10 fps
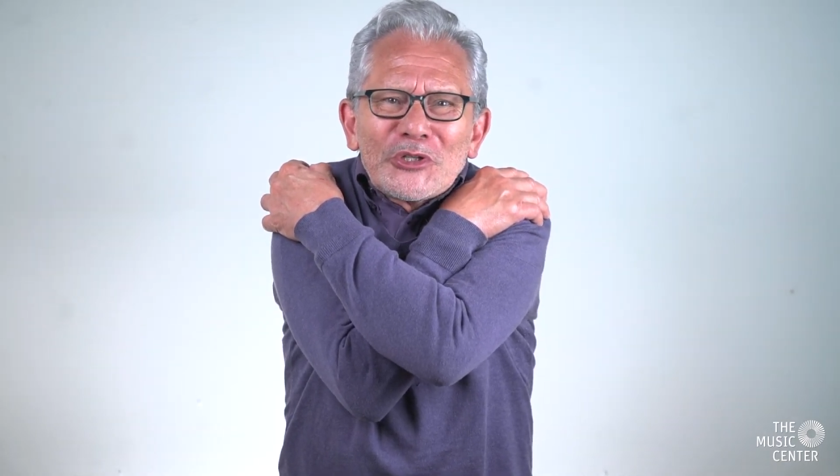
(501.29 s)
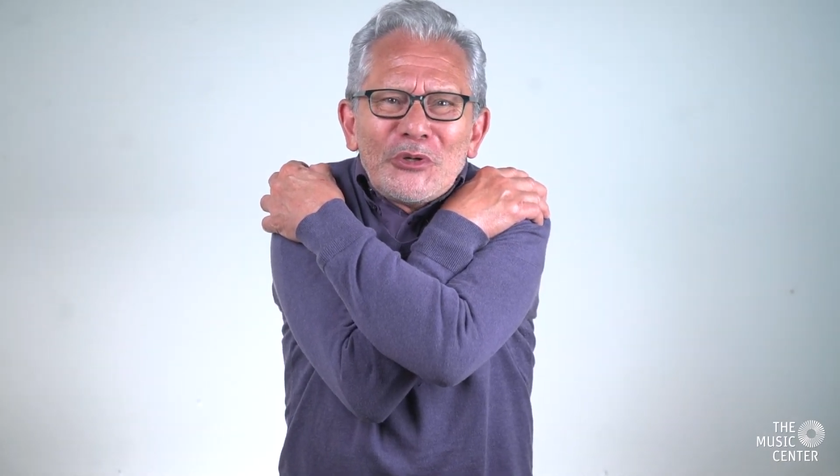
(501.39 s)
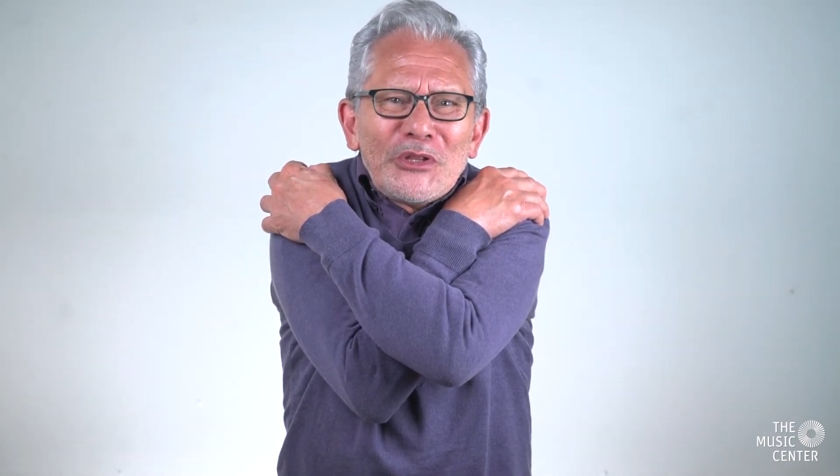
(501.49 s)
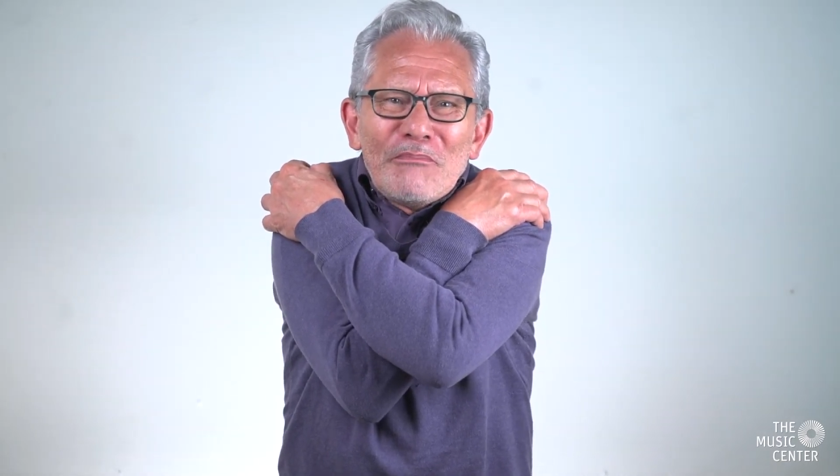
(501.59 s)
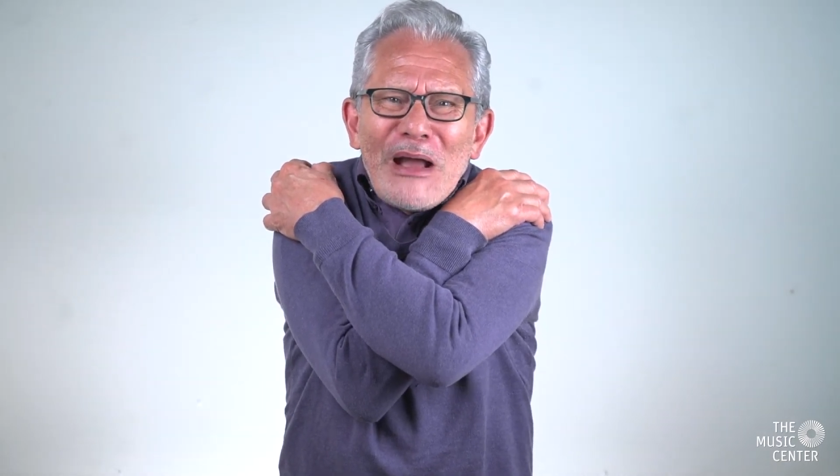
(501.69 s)

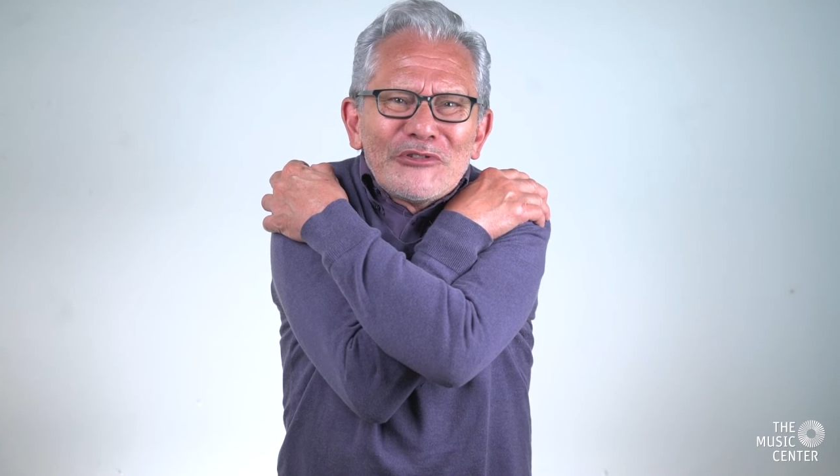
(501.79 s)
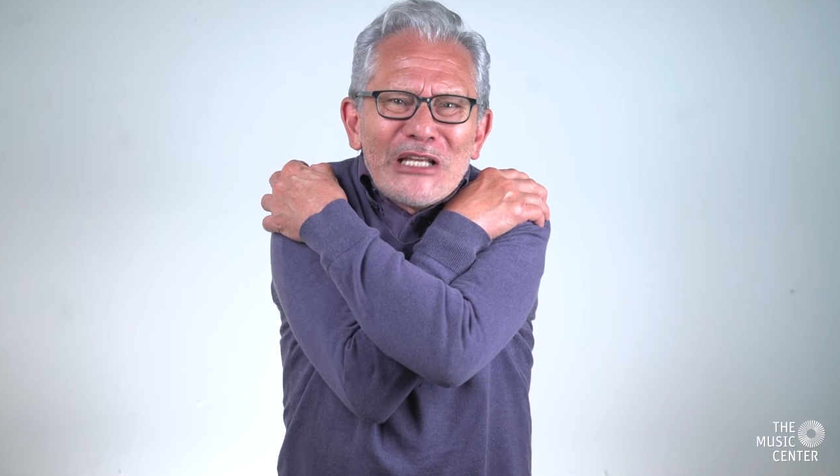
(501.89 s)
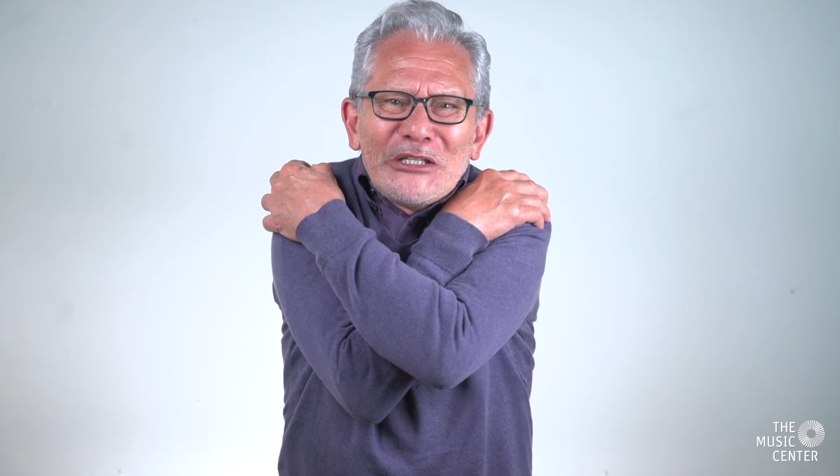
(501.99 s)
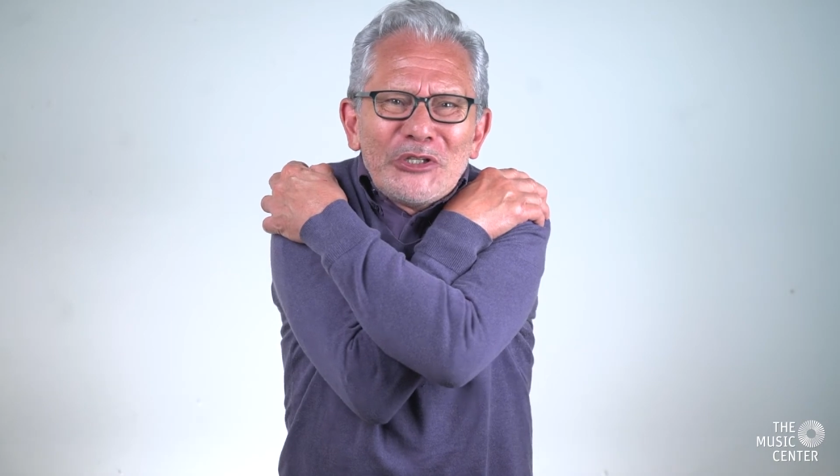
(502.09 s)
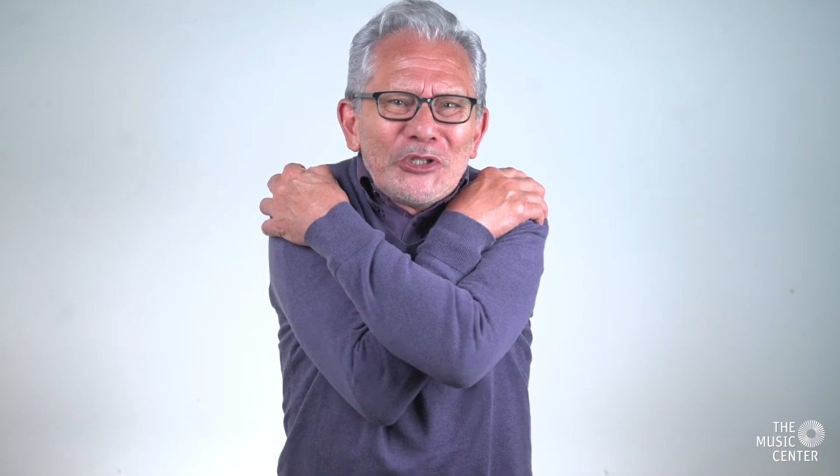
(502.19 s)
so the mouse
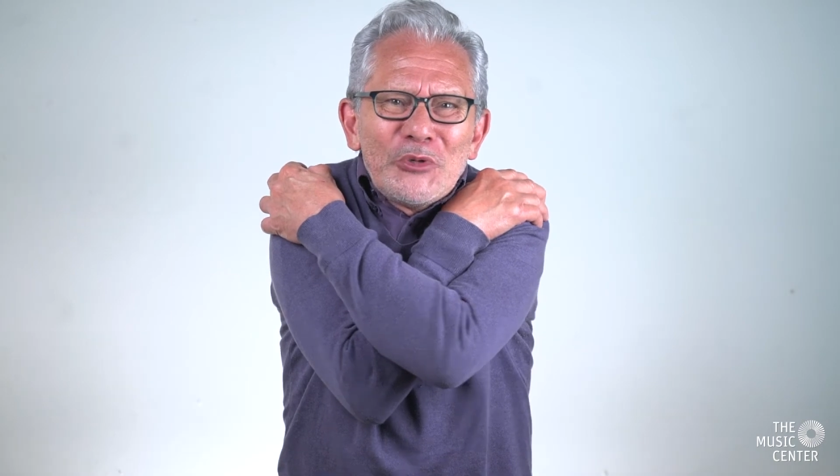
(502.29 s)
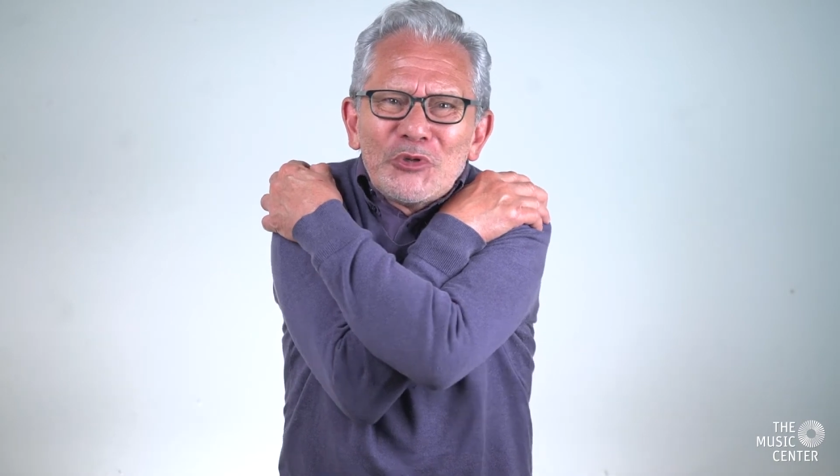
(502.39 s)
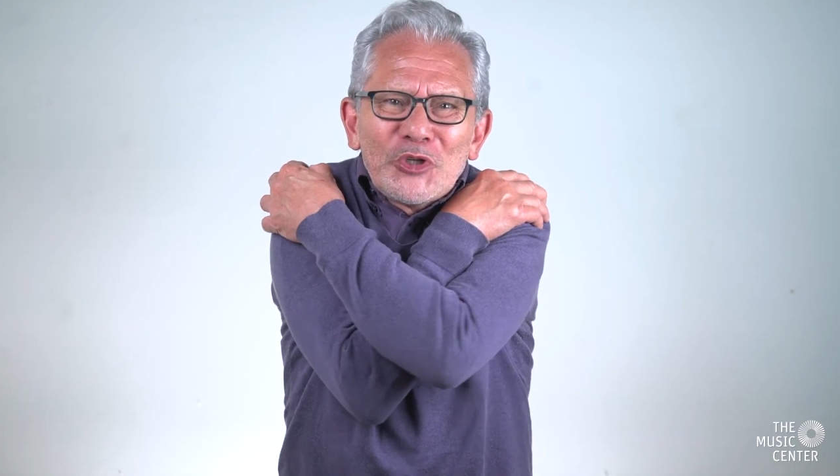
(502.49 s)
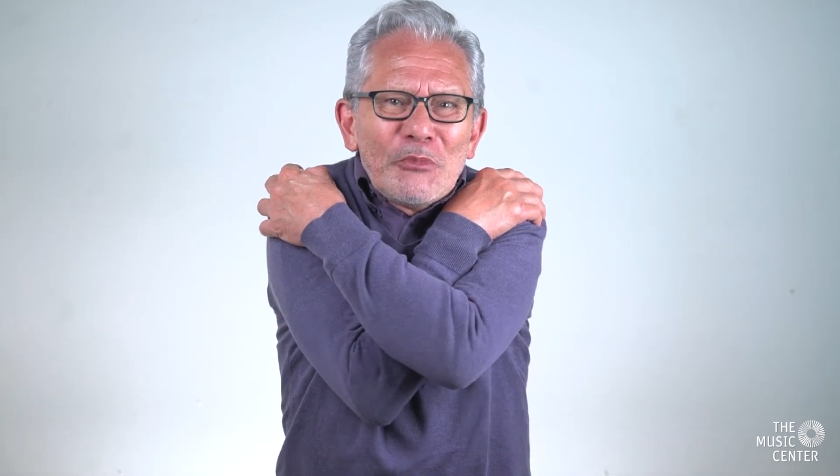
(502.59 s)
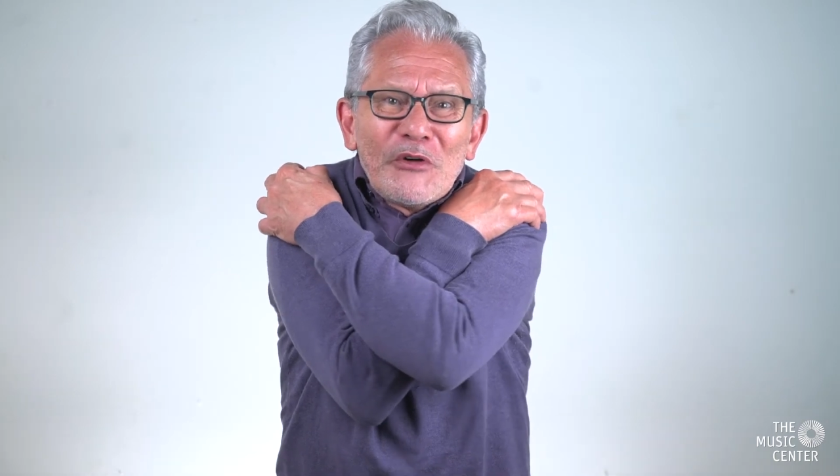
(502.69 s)
had to chew
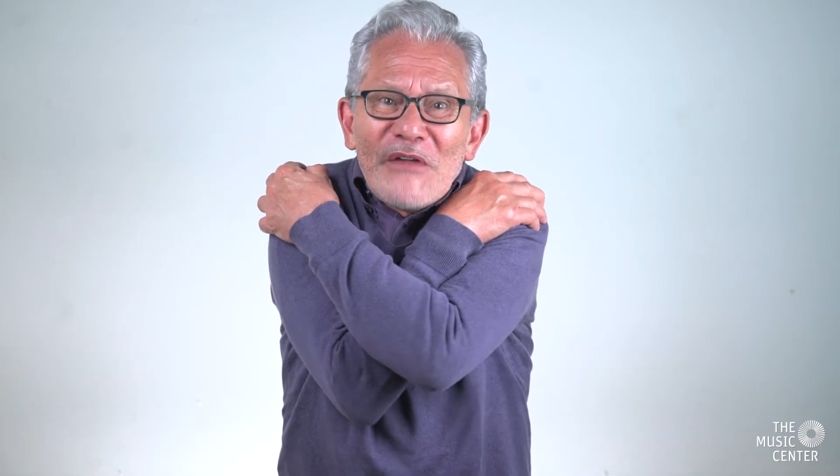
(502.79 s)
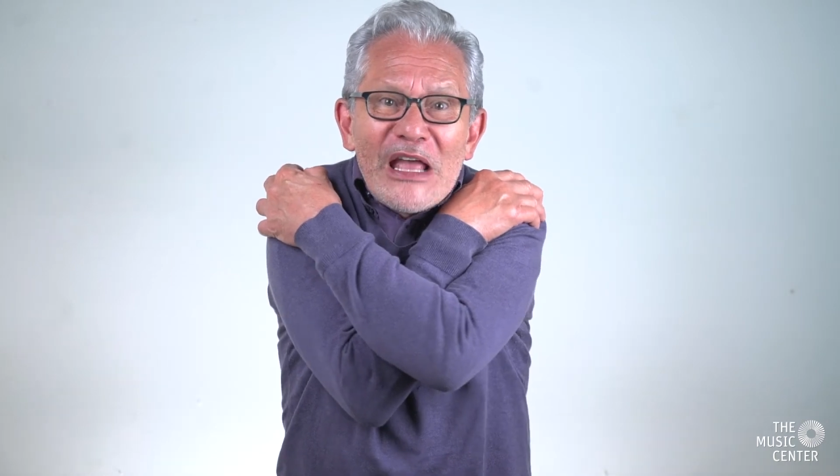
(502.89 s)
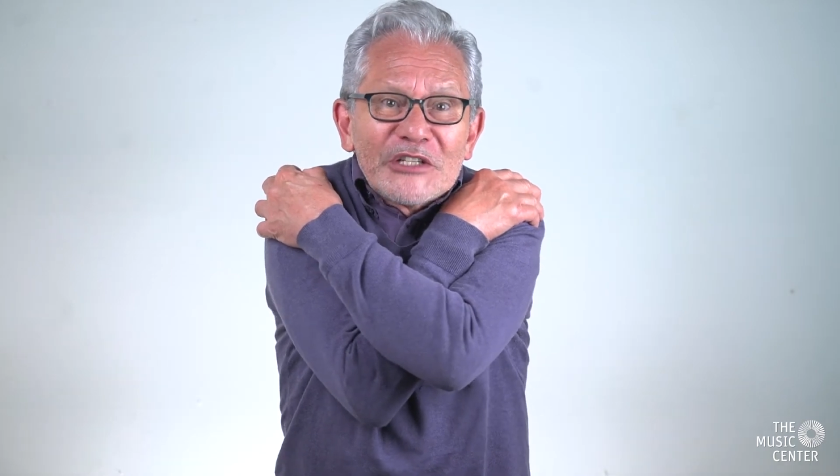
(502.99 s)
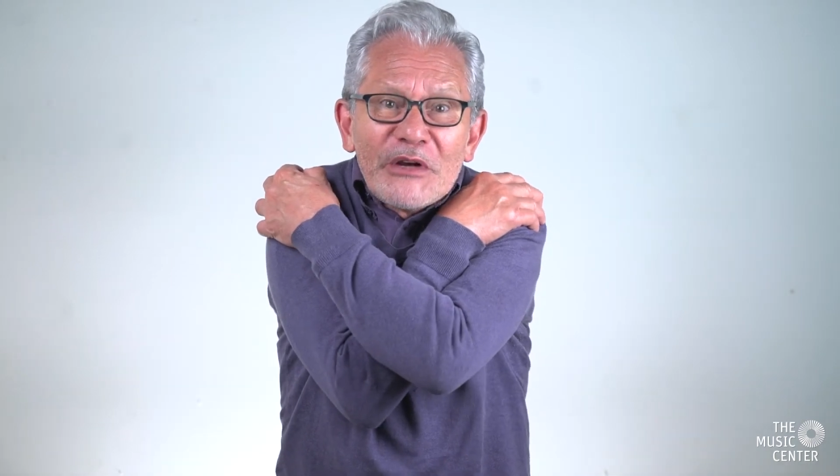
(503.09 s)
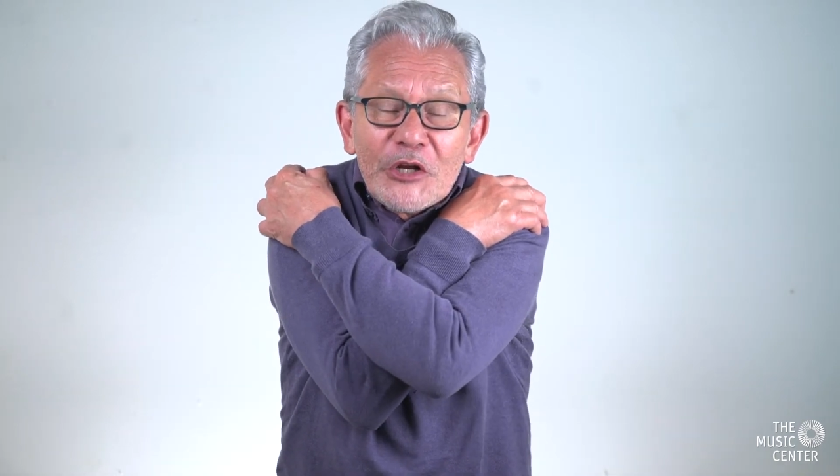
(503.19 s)
super
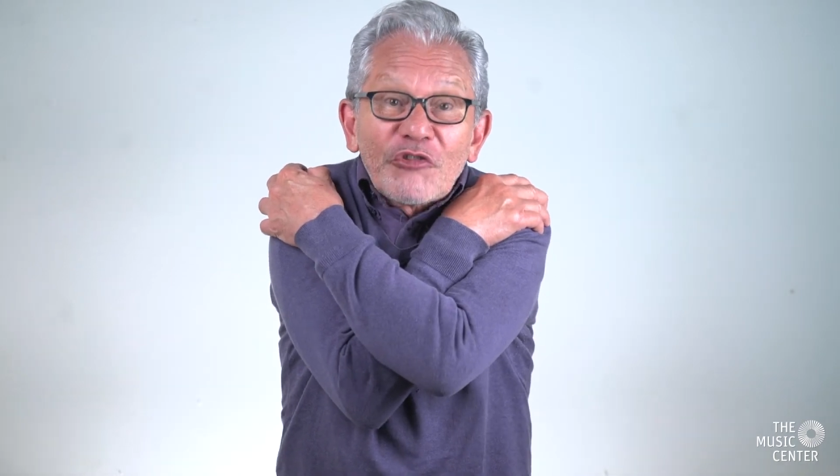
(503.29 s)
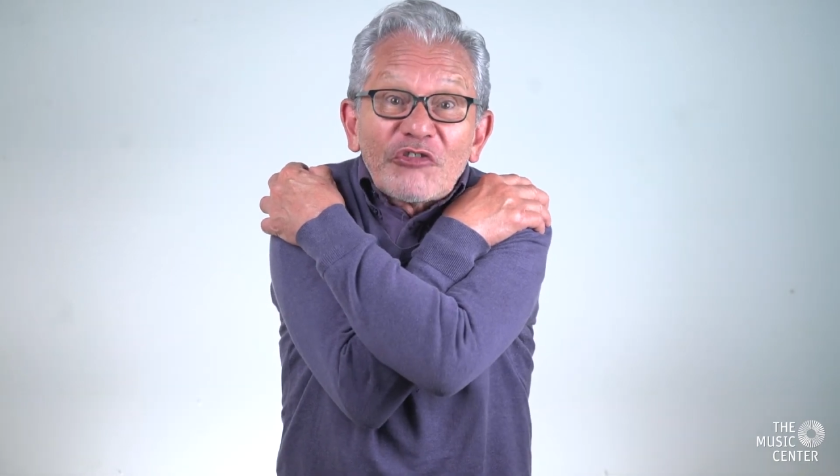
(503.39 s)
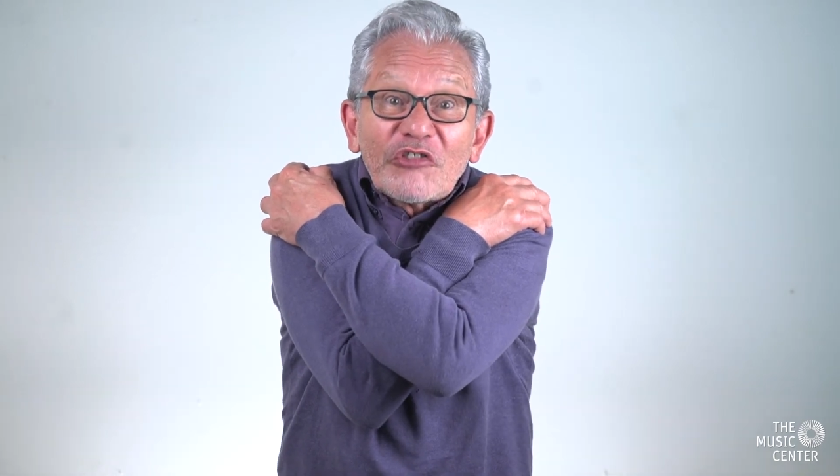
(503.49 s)
fast. Ready?